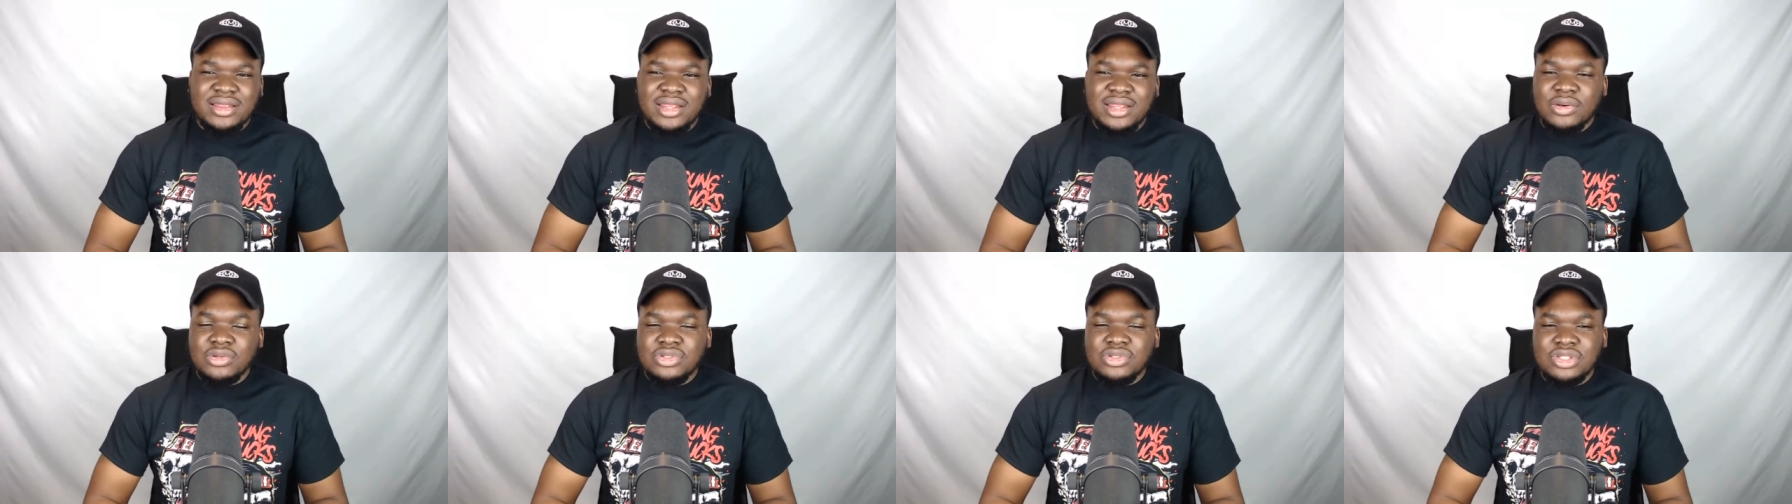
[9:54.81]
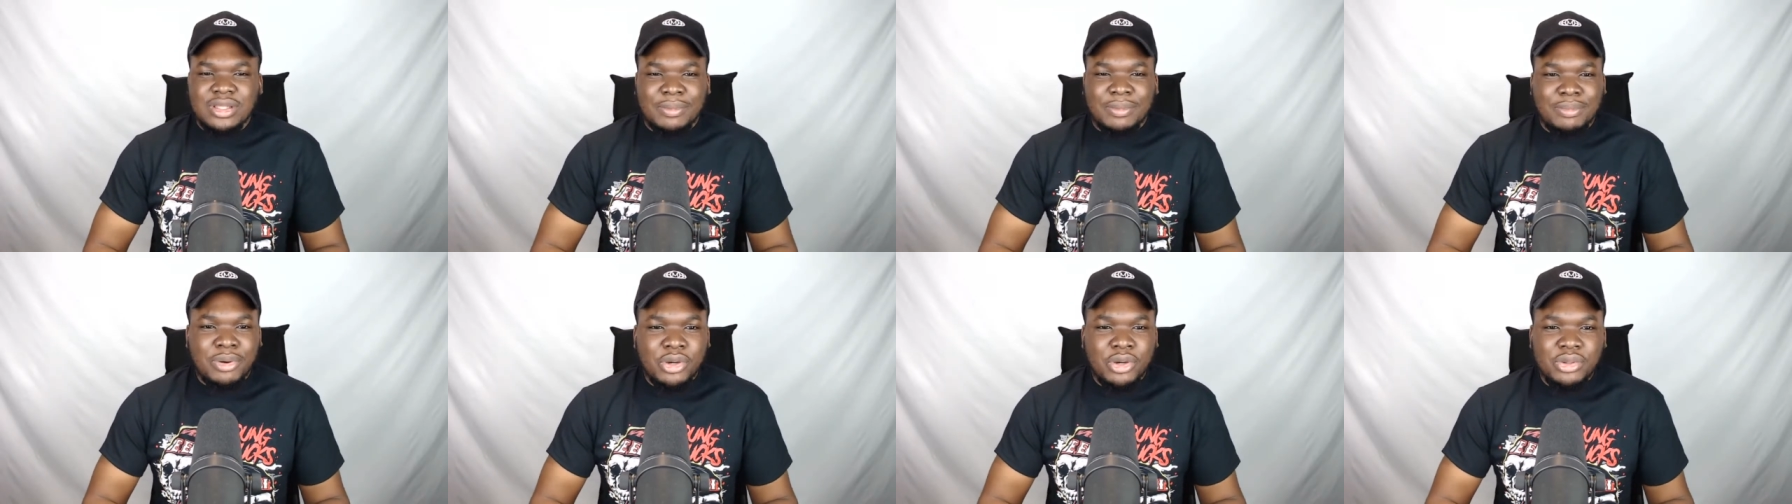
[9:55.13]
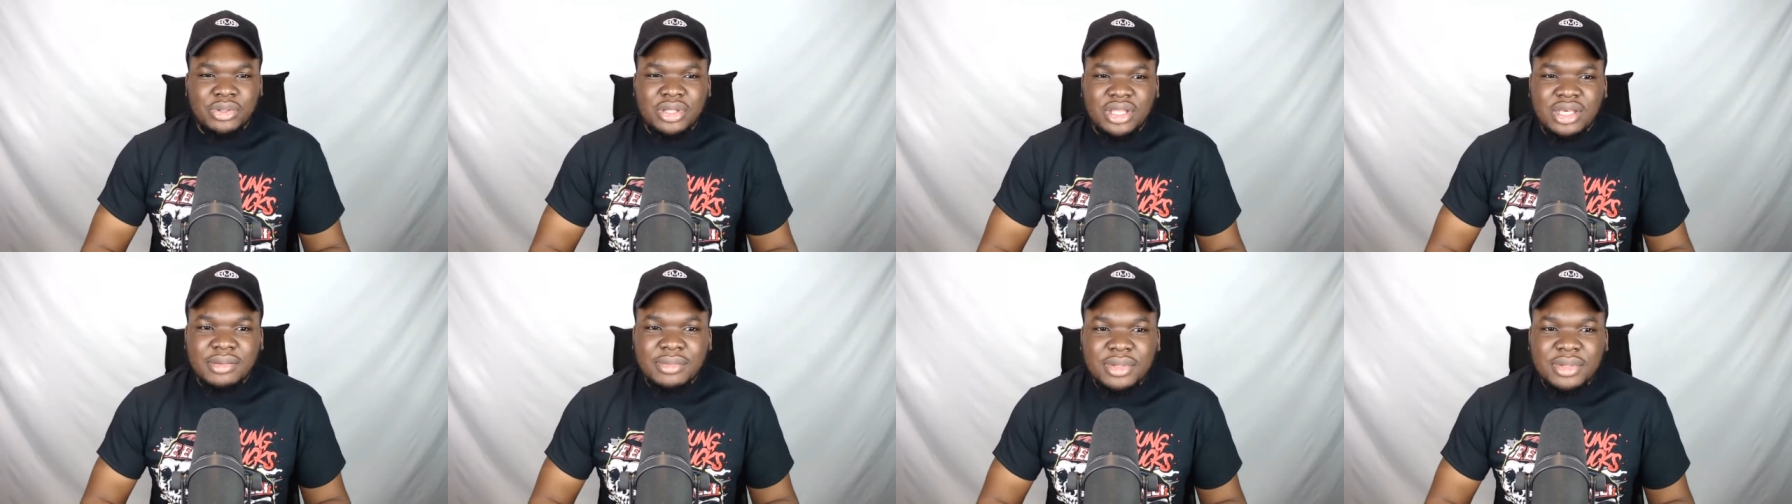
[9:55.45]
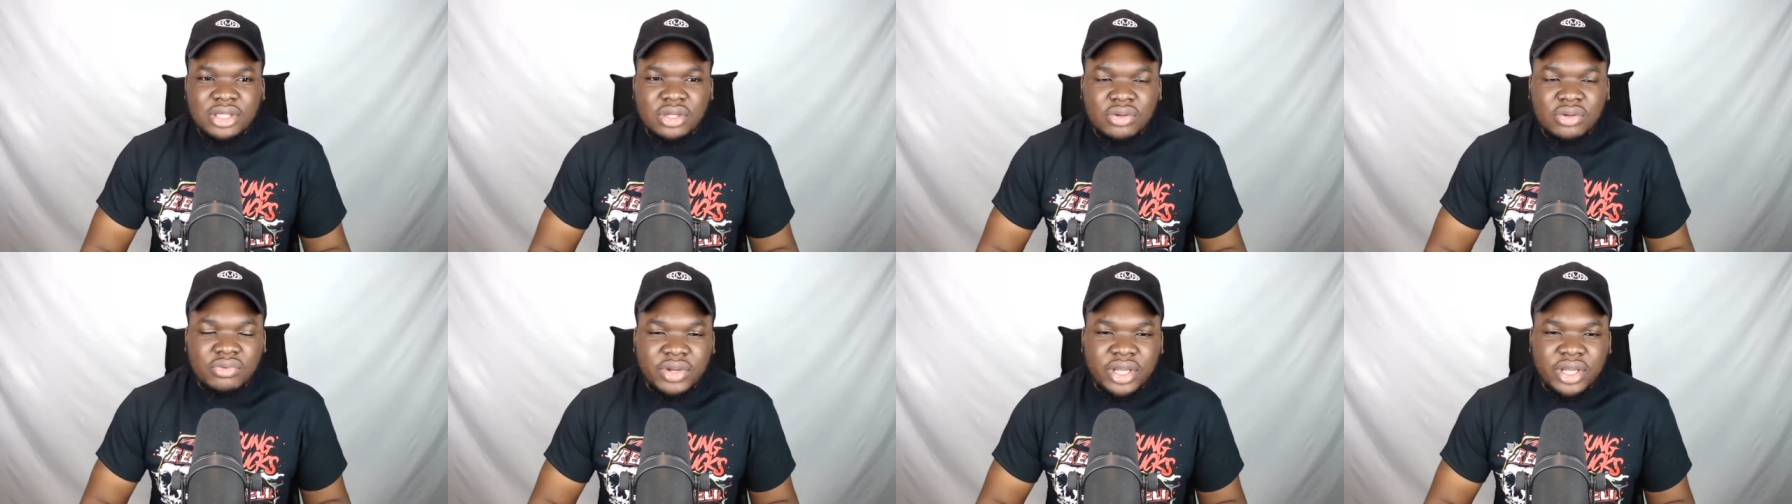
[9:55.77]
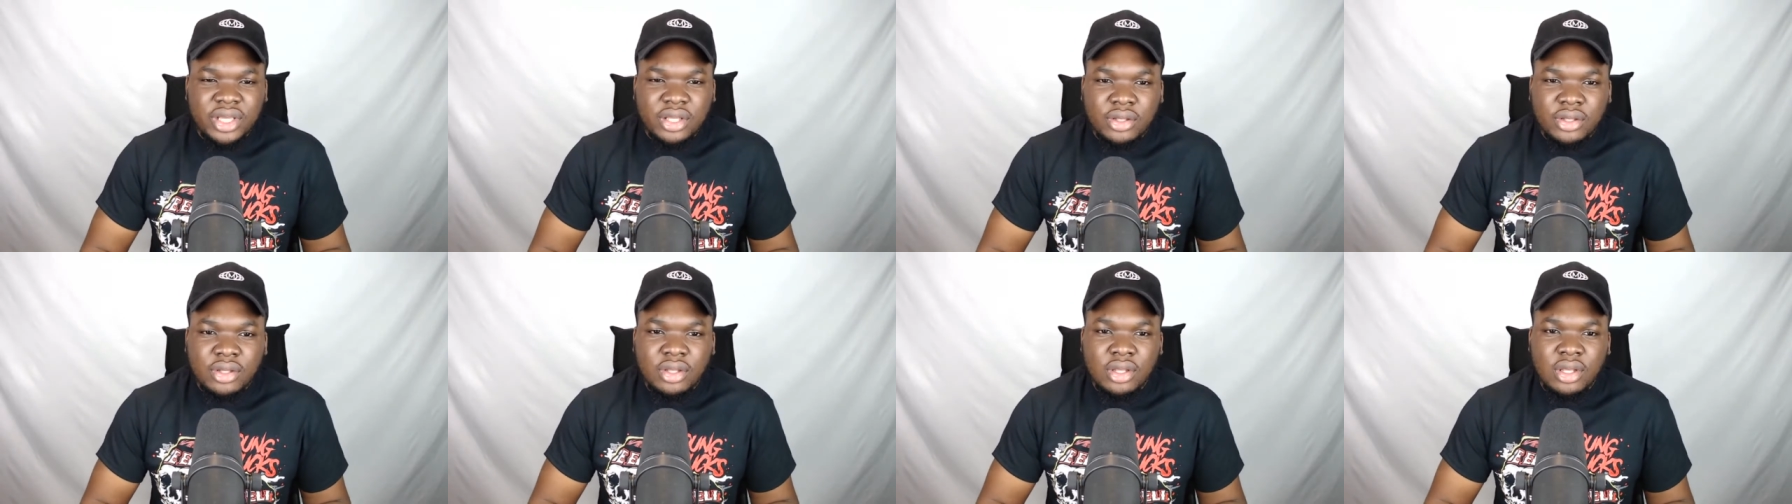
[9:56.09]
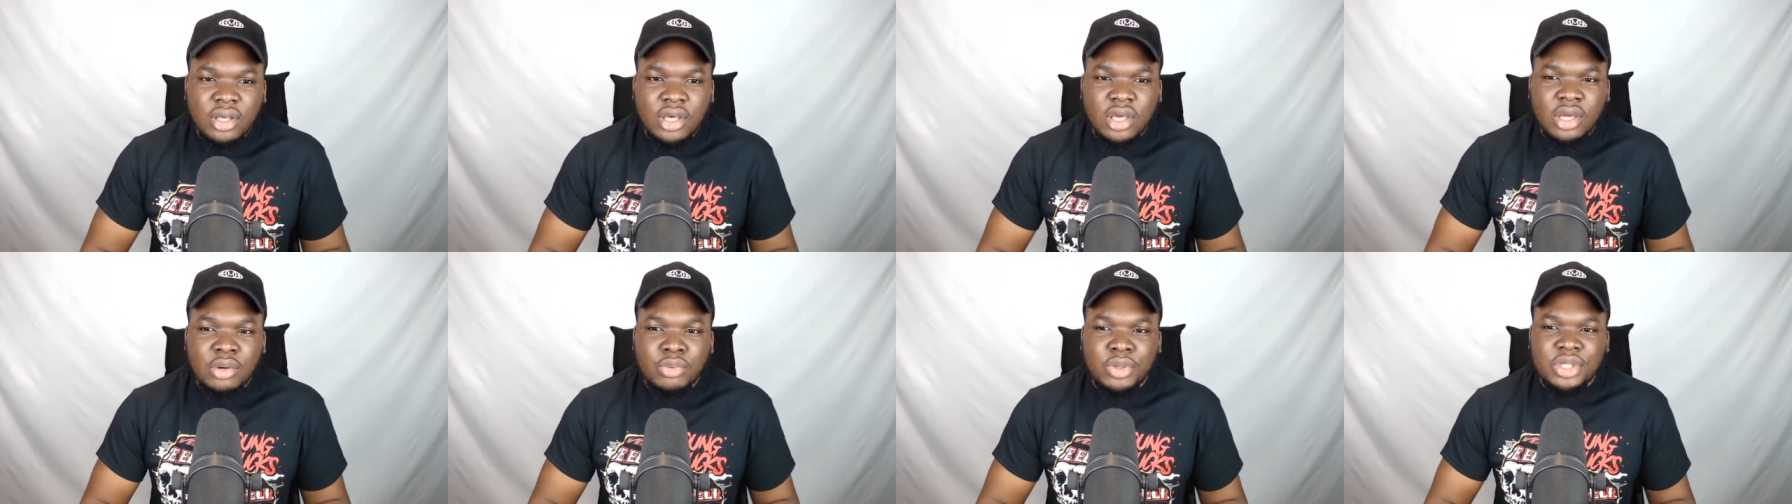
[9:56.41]
There was just a podium in the ring,
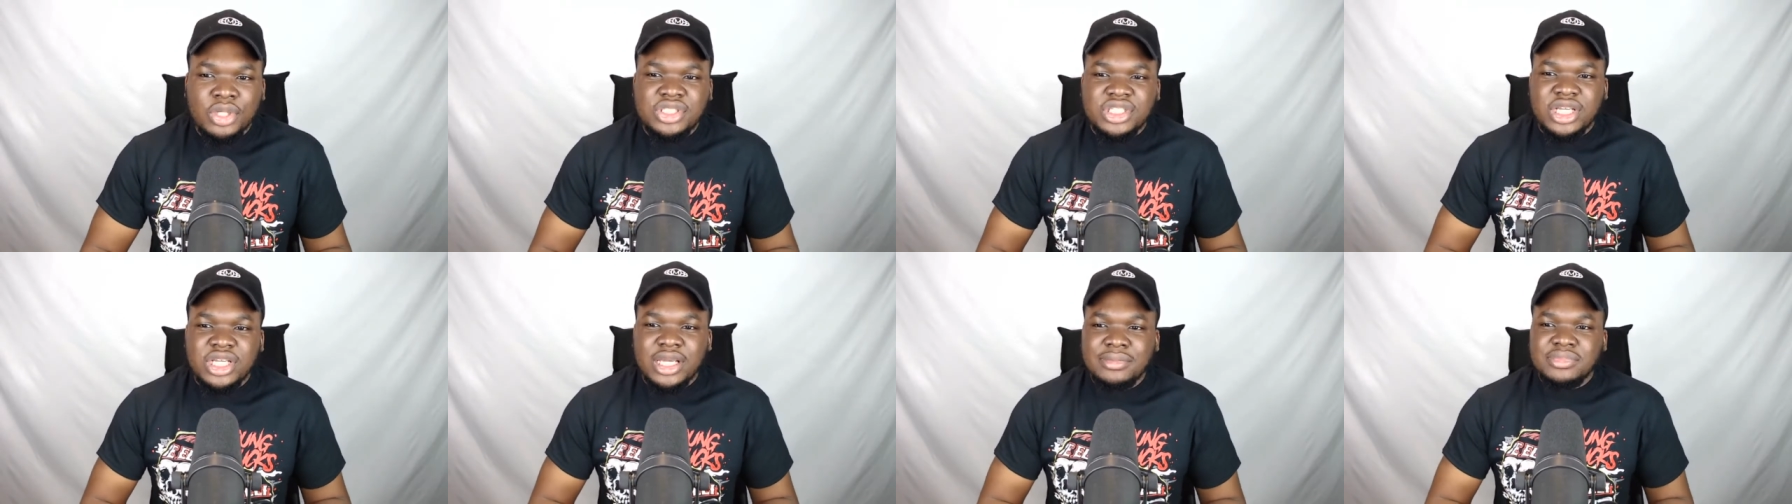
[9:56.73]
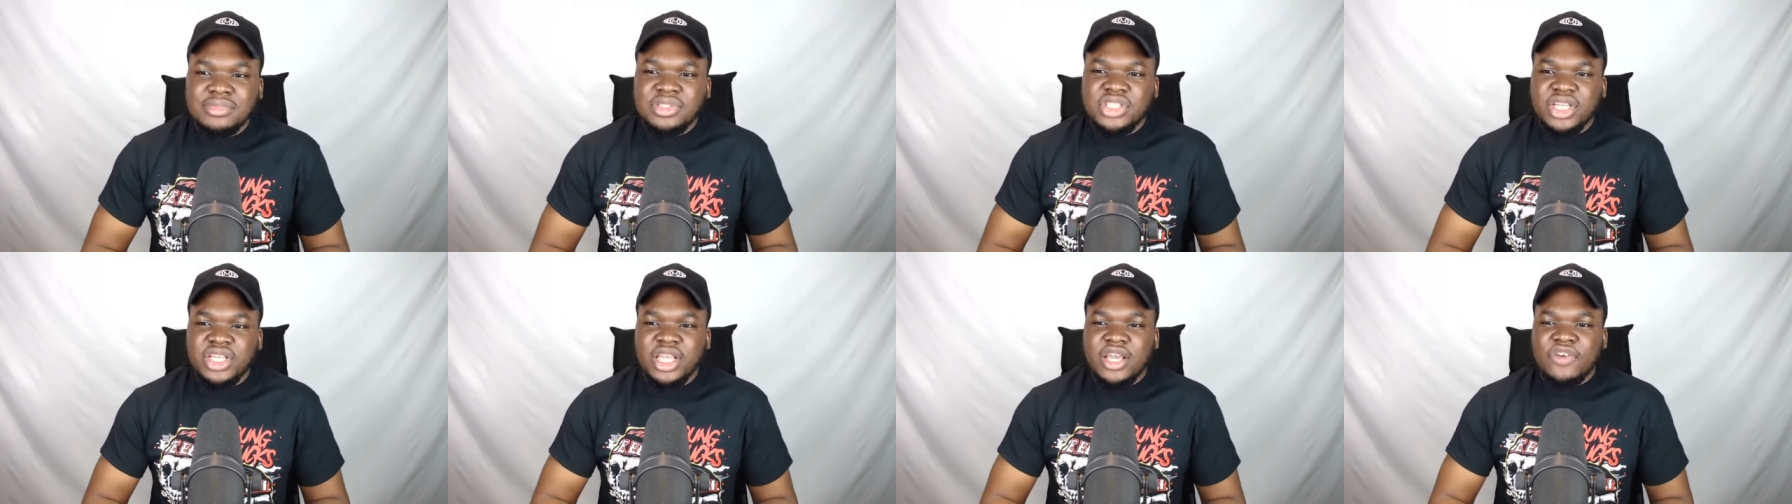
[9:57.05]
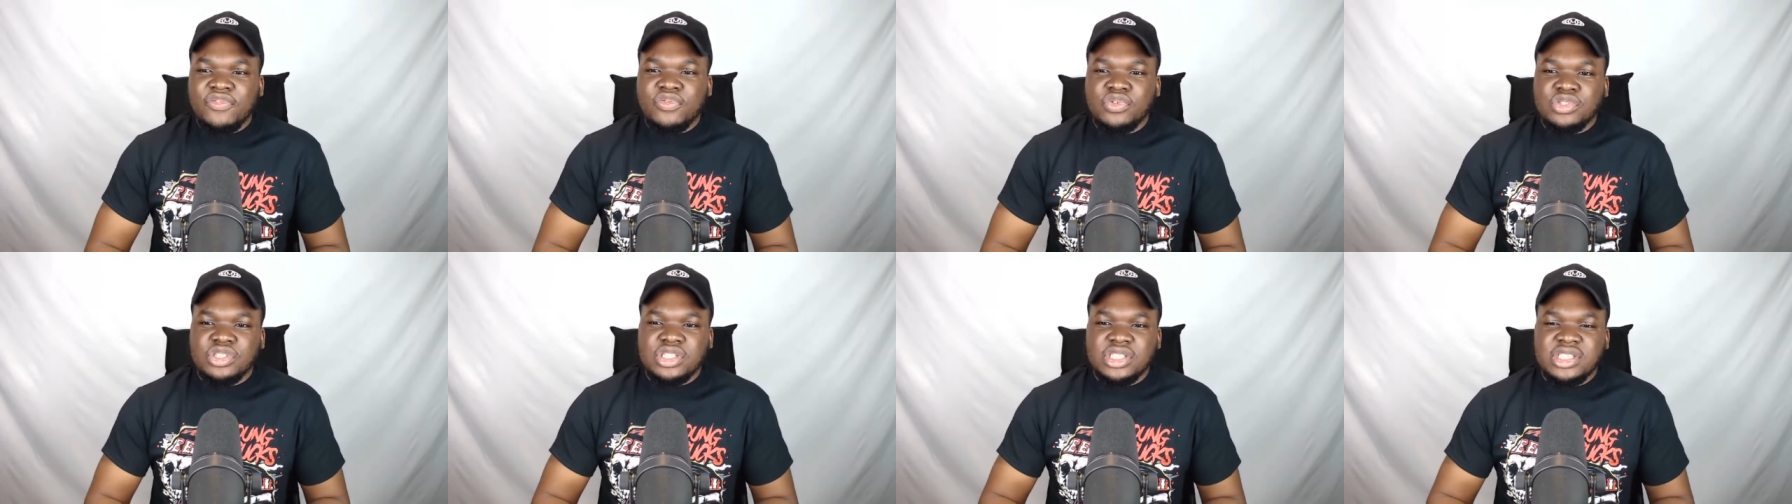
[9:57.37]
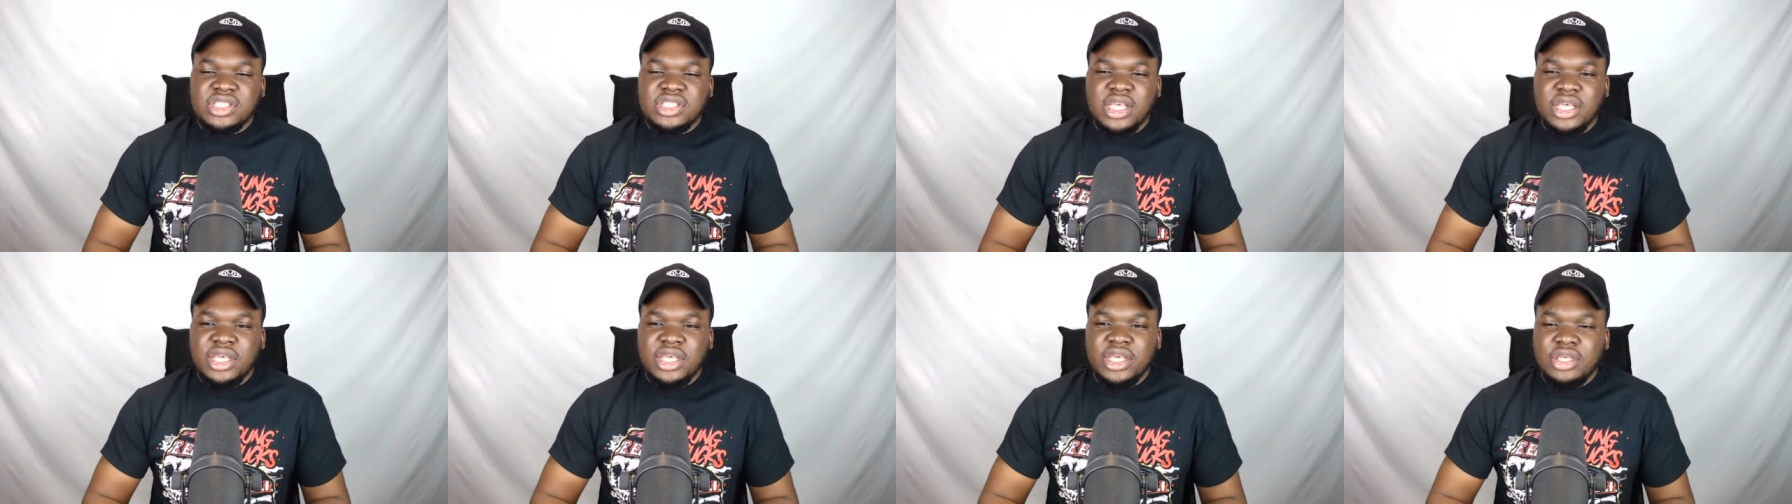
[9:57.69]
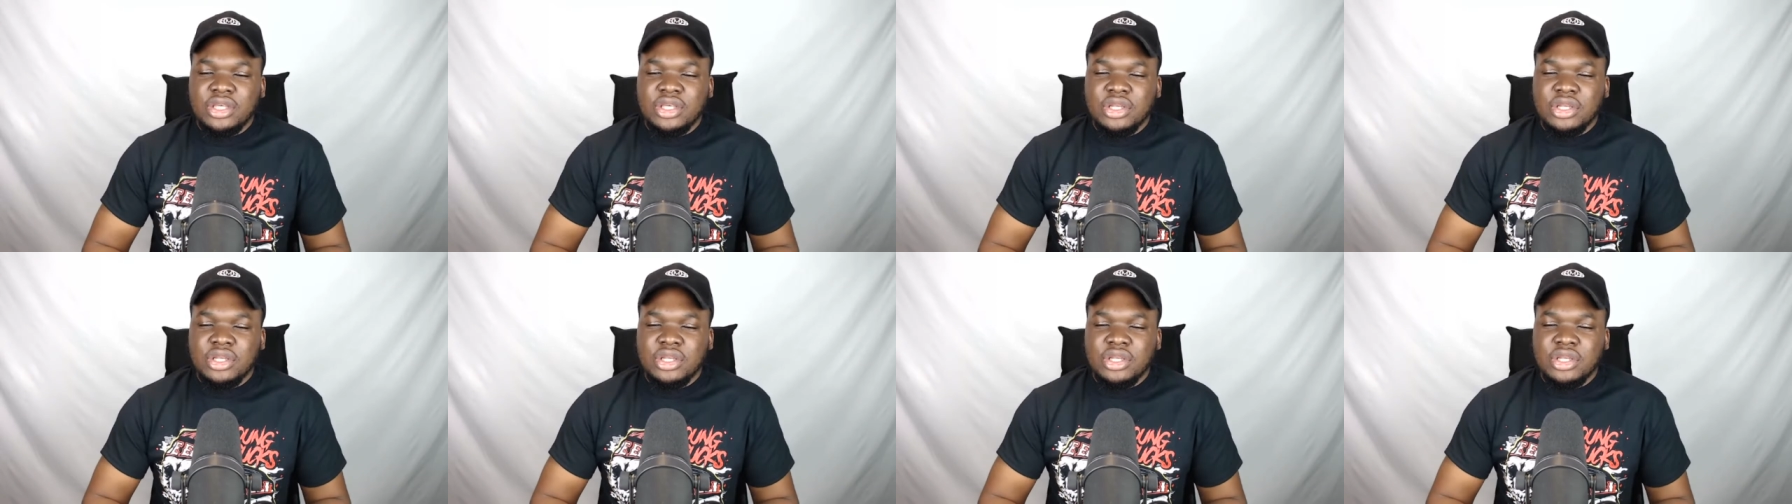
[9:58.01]
which MJF was just saying,